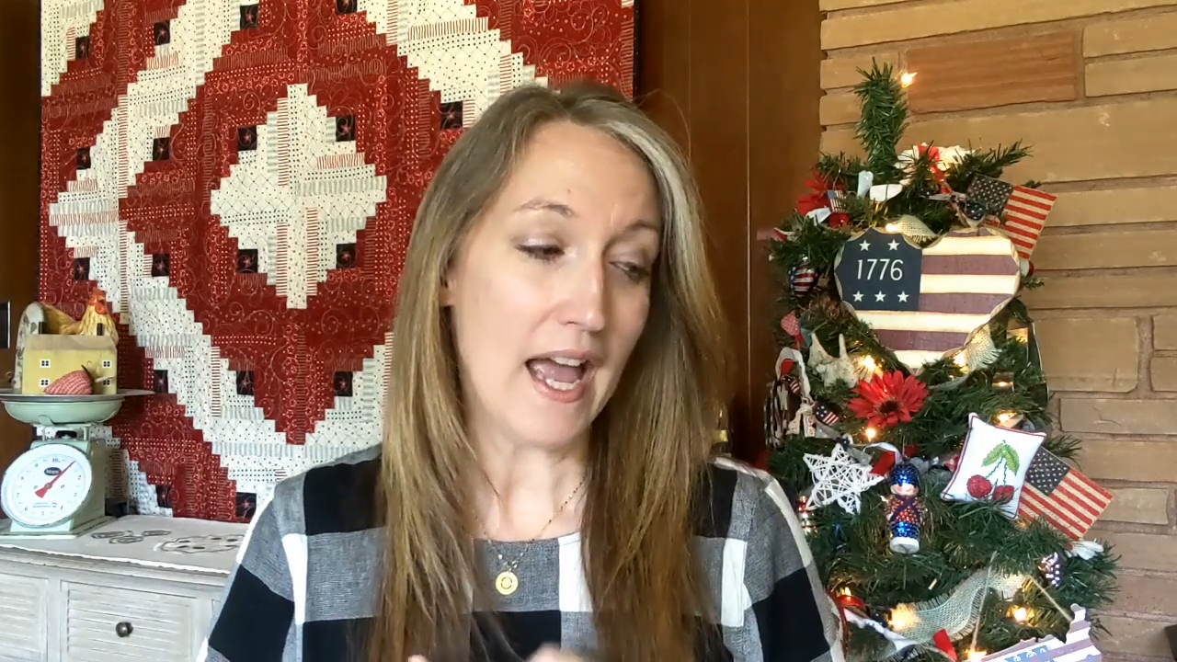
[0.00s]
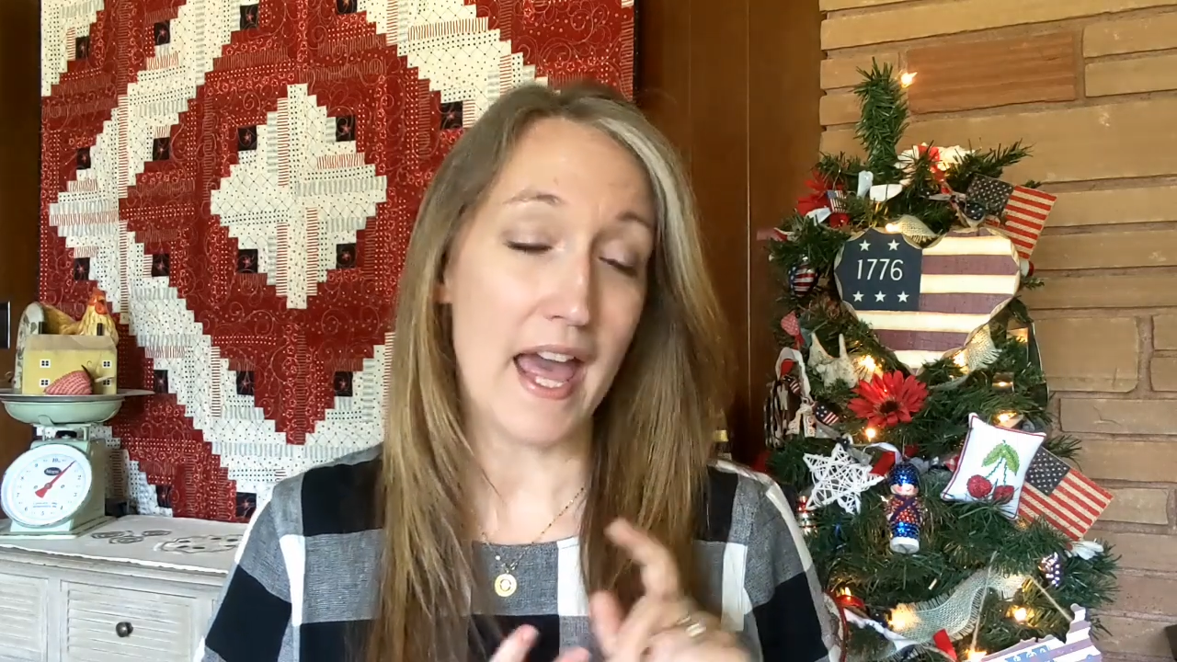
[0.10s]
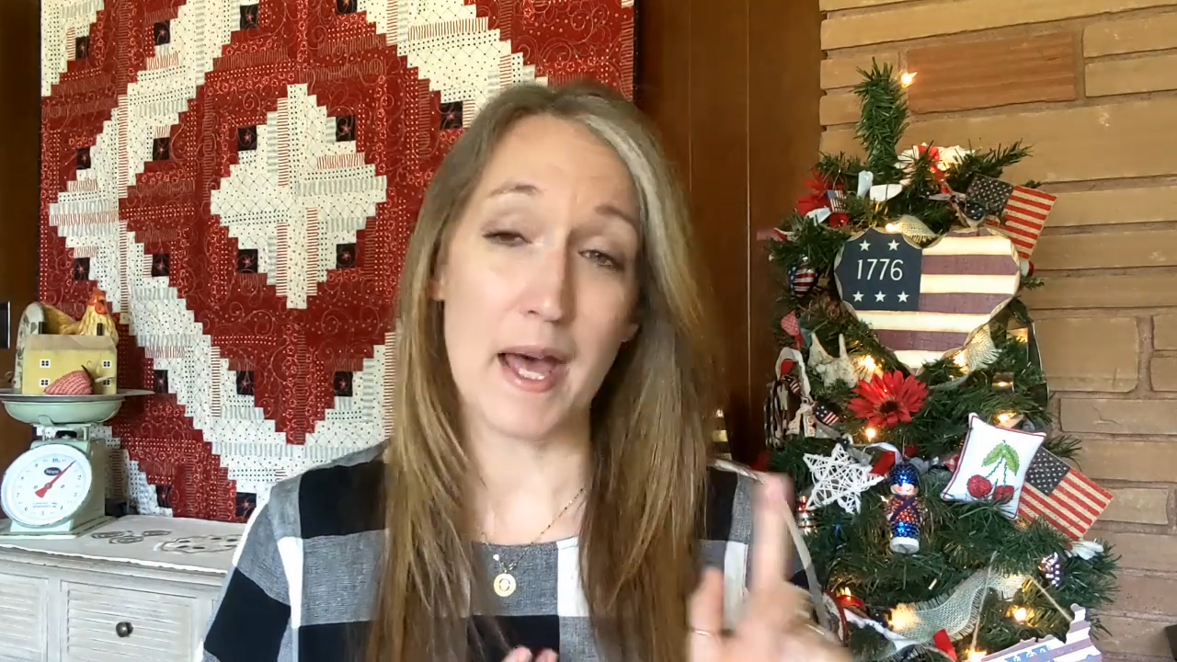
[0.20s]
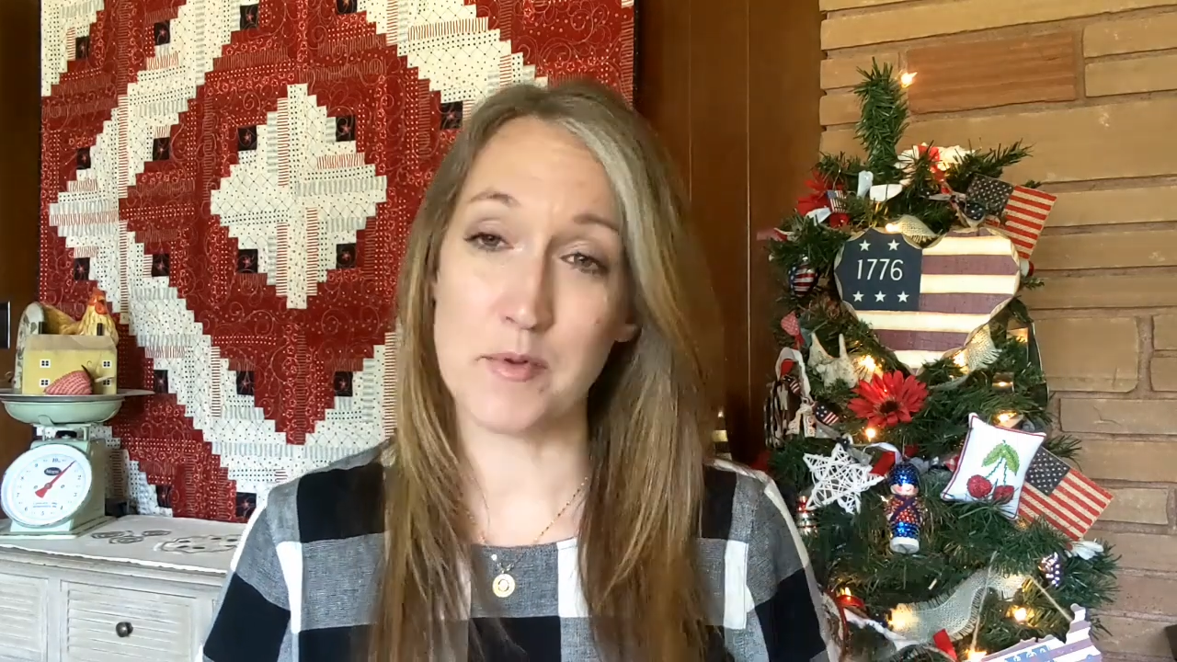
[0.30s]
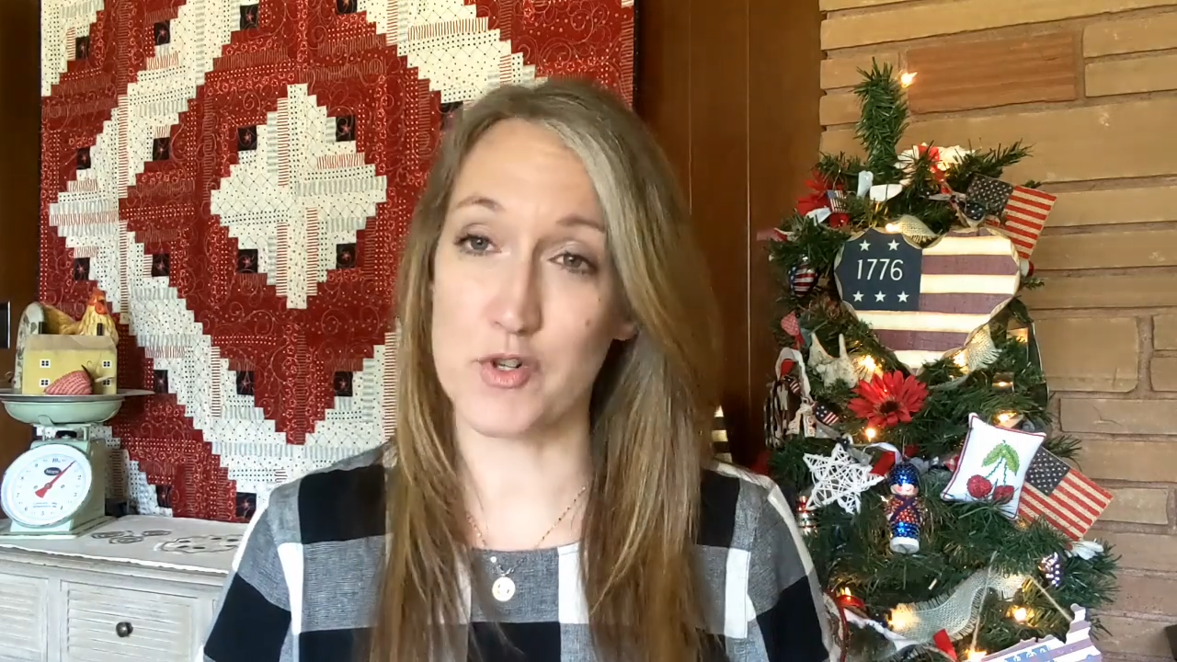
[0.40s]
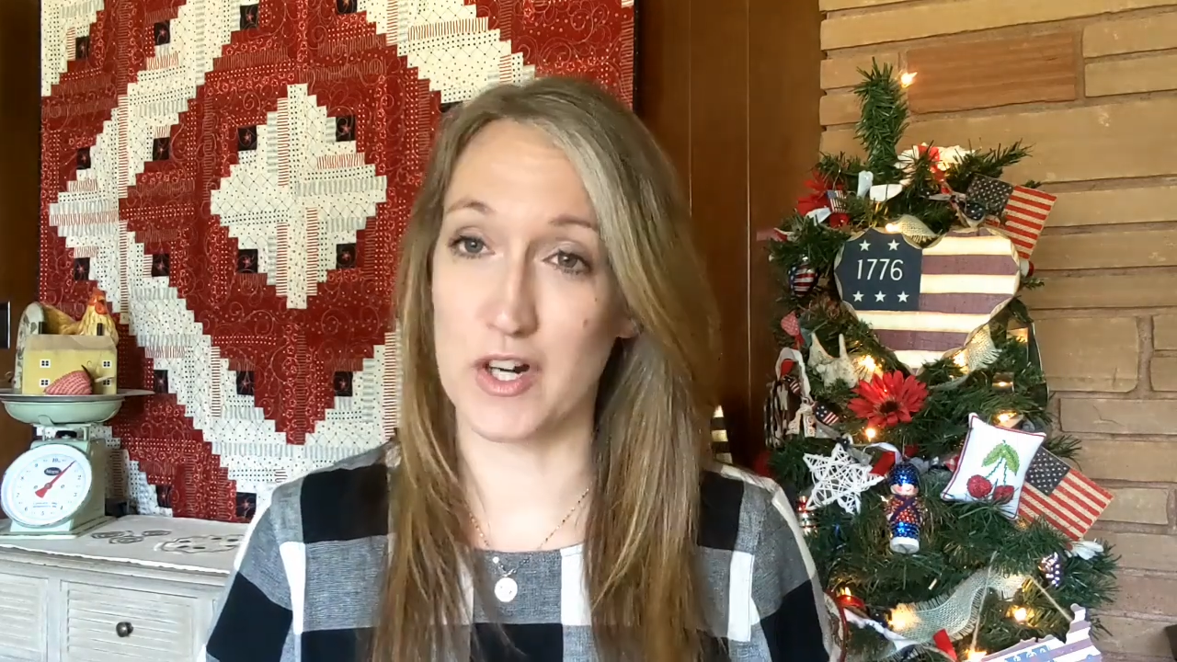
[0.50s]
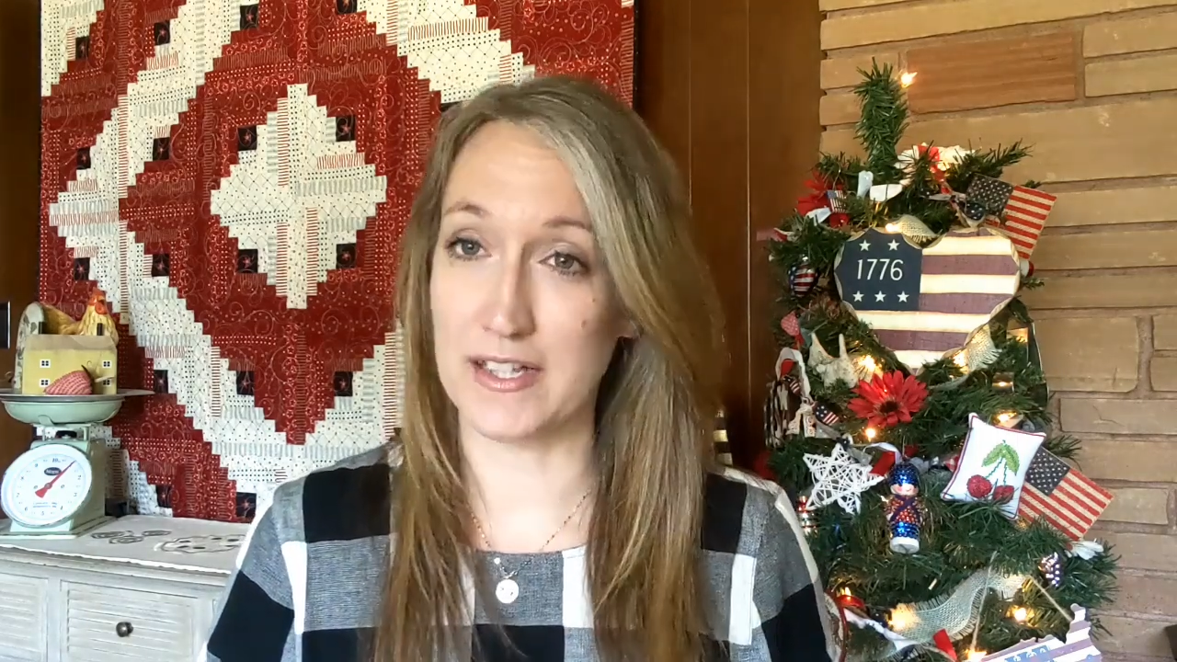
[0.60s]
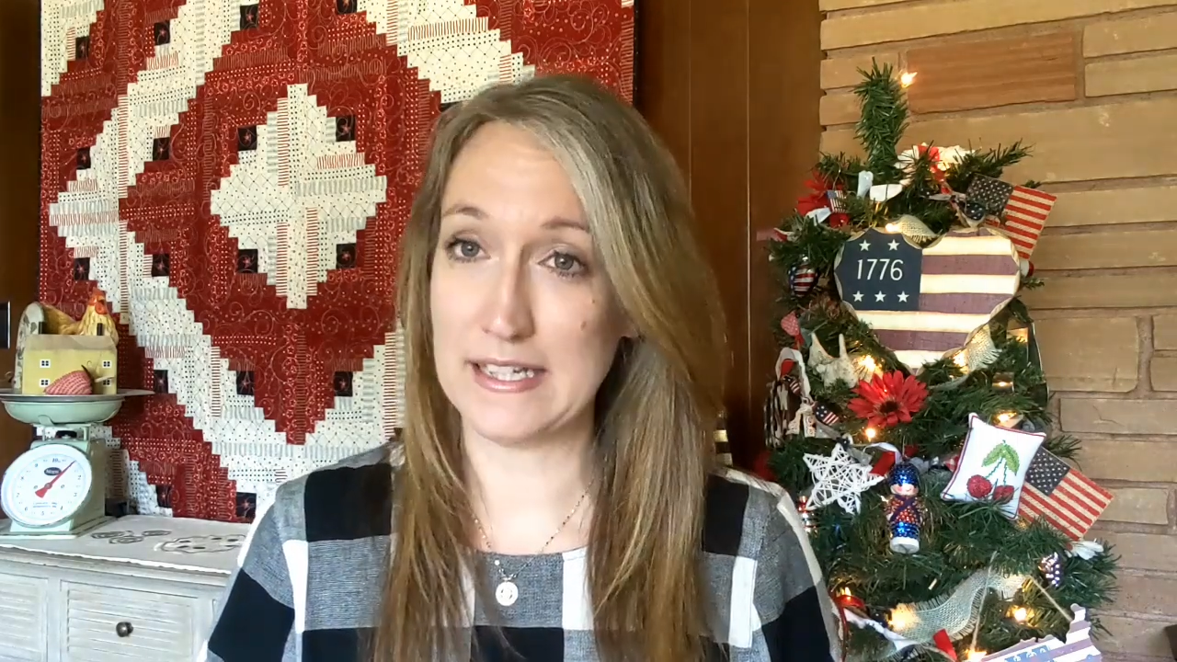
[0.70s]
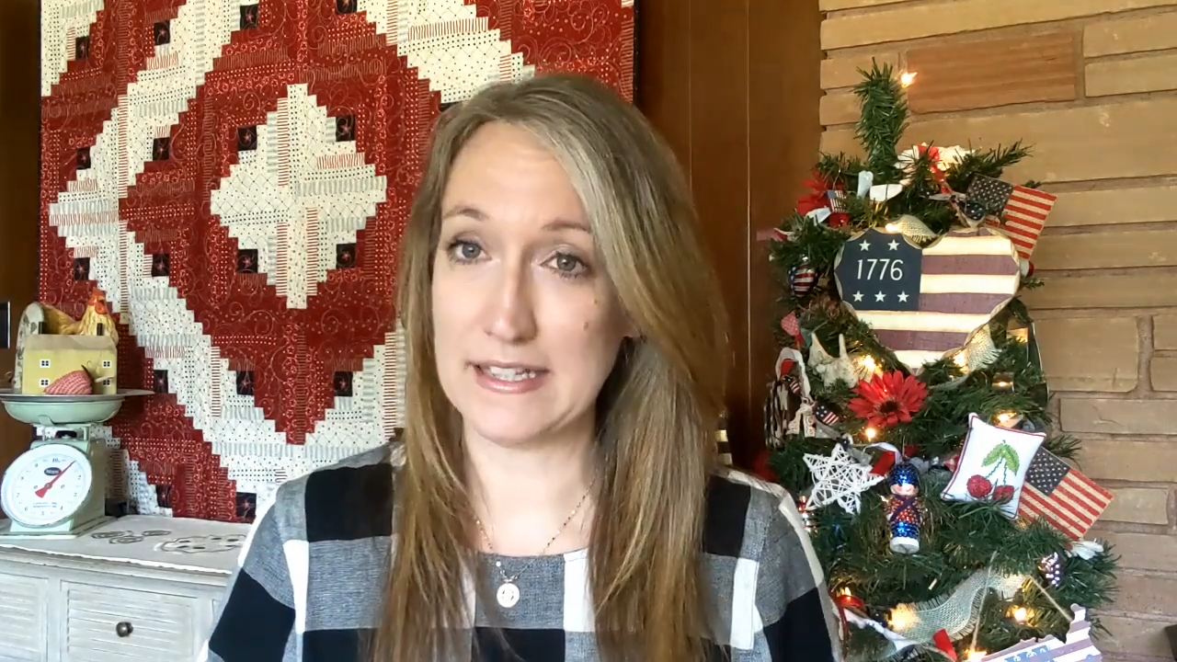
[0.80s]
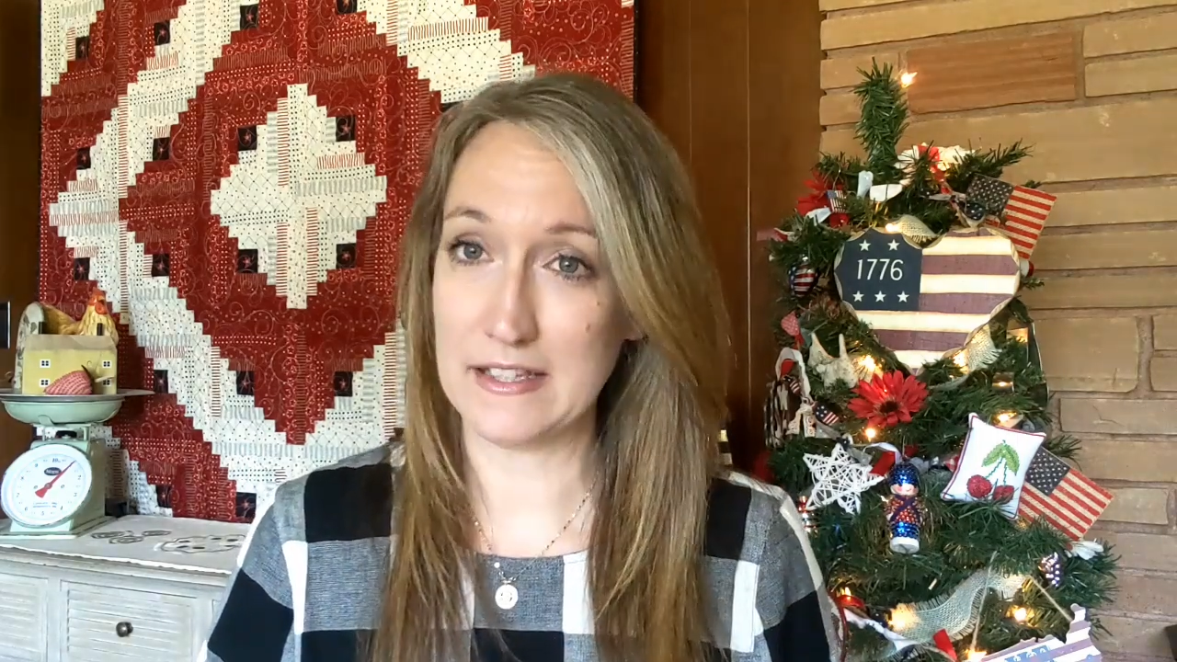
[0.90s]
I am
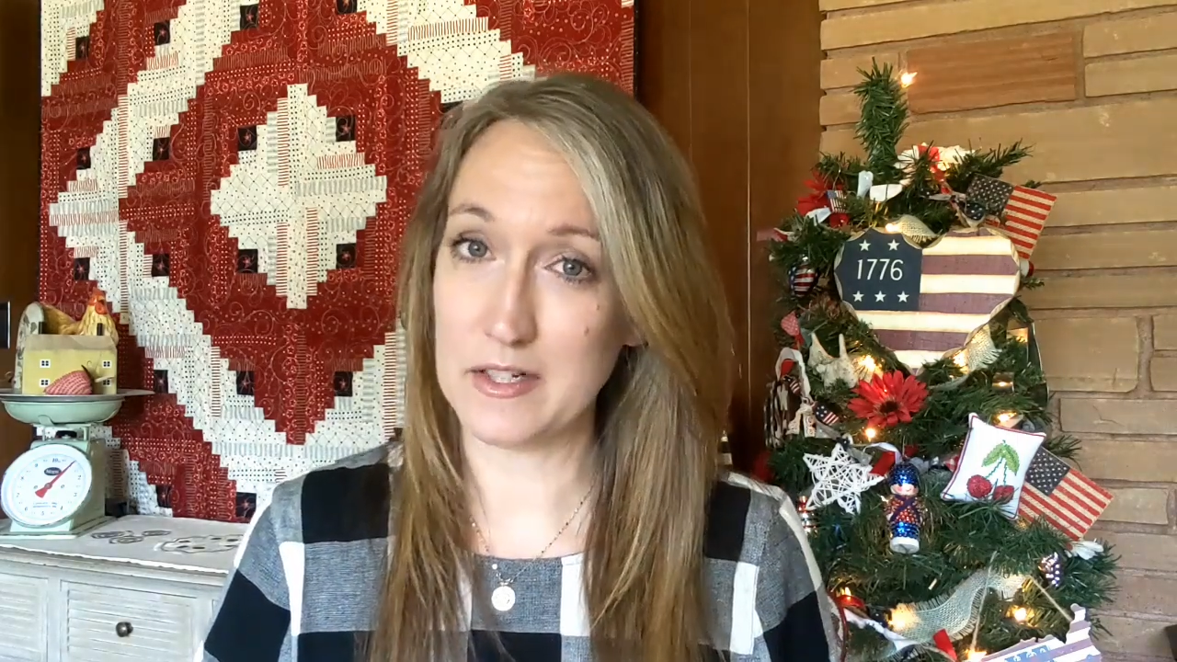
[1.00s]
struggling